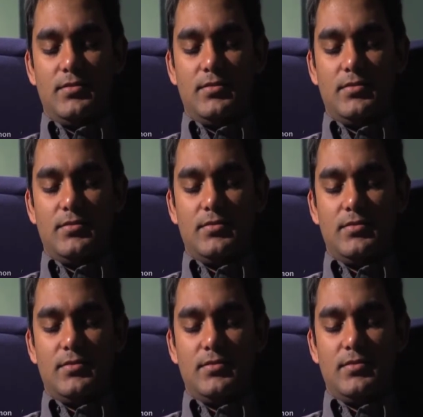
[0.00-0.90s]
Know what's
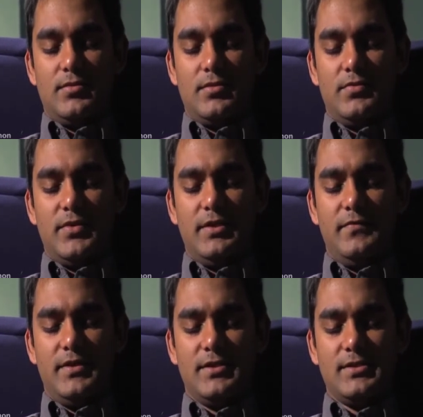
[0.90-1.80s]
happening. It really
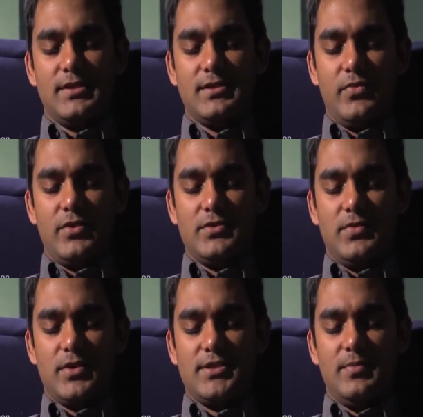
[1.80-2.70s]
feels like someone is
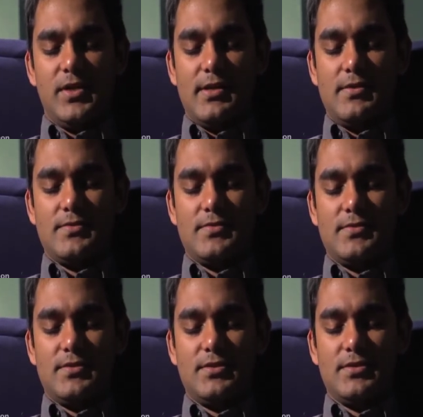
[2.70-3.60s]
watching me now.
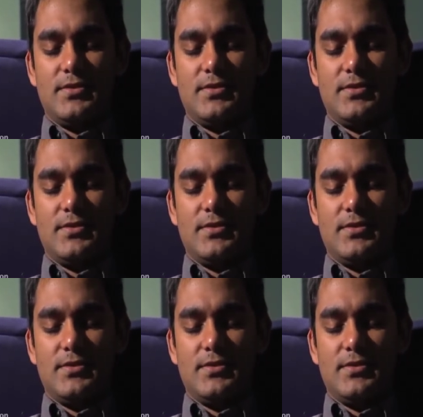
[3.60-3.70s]
Yeah.